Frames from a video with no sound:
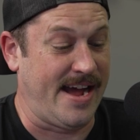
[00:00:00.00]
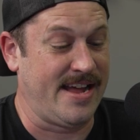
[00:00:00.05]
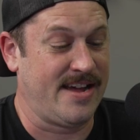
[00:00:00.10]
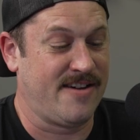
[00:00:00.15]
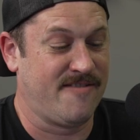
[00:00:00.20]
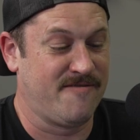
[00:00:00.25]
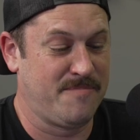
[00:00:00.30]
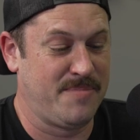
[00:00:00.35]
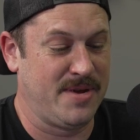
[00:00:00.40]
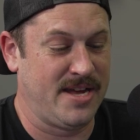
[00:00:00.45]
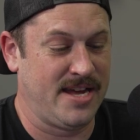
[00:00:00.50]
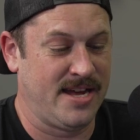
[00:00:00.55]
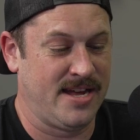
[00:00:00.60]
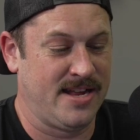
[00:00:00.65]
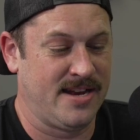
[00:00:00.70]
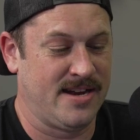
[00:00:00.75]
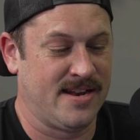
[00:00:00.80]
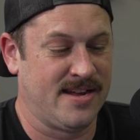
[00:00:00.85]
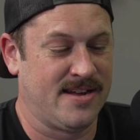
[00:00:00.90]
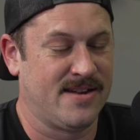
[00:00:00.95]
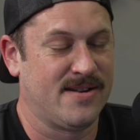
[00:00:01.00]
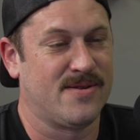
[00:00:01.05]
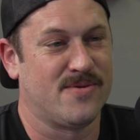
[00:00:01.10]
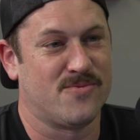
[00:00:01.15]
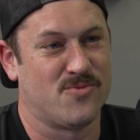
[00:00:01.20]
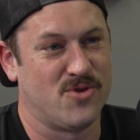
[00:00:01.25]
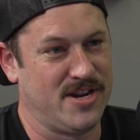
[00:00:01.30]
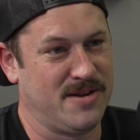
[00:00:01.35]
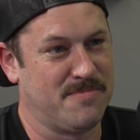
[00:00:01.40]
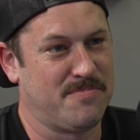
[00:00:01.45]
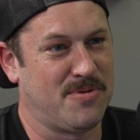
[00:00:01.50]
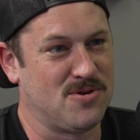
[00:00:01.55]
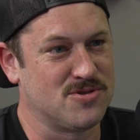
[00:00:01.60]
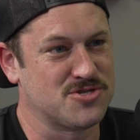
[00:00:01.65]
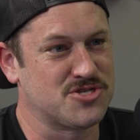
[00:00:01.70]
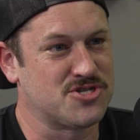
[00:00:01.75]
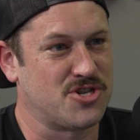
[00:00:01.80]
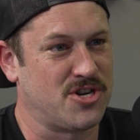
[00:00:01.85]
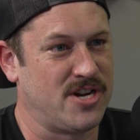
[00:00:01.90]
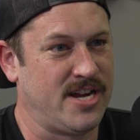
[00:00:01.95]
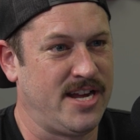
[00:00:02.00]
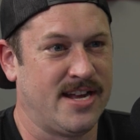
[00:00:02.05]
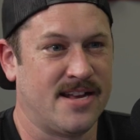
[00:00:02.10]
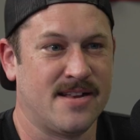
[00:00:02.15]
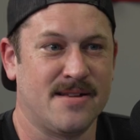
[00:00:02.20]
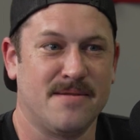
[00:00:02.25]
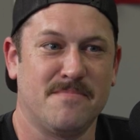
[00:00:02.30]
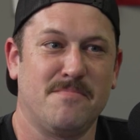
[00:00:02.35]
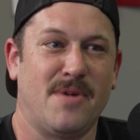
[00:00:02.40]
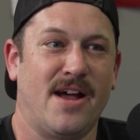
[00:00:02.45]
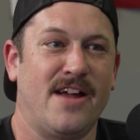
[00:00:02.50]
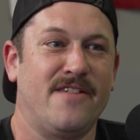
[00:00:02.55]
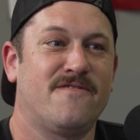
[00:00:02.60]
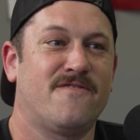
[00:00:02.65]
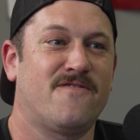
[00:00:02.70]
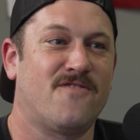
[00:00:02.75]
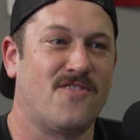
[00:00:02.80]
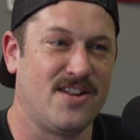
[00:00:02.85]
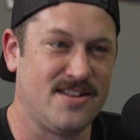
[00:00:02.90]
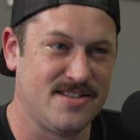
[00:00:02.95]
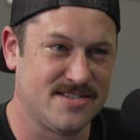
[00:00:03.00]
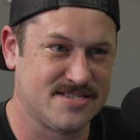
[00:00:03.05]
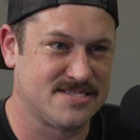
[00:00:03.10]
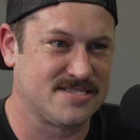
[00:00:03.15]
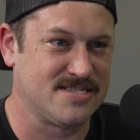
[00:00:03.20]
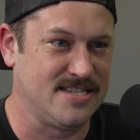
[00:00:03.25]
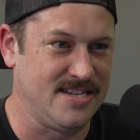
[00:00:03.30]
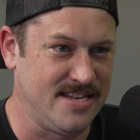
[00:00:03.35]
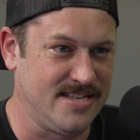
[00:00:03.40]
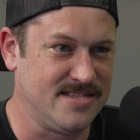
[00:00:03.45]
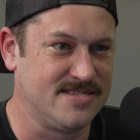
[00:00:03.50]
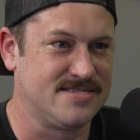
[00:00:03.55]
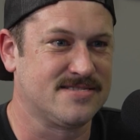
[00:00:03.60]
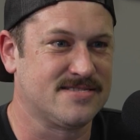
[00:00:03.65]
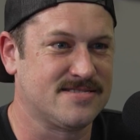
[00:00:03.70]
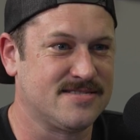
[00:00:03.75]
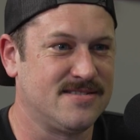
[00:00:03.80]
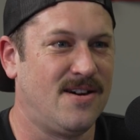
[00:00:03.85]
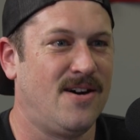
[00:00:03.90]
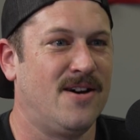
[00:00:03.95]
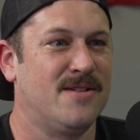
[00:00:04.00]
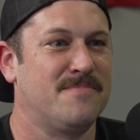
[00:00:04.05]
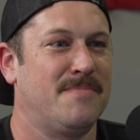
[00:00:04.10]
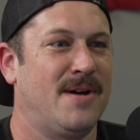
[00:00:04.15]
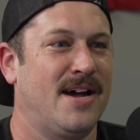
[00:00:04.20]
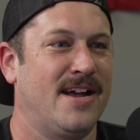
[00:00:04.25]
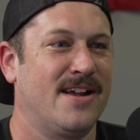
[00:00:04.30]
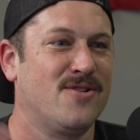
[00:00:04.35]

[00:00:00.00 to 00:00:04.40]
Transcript: have been reupholstering my front seats on my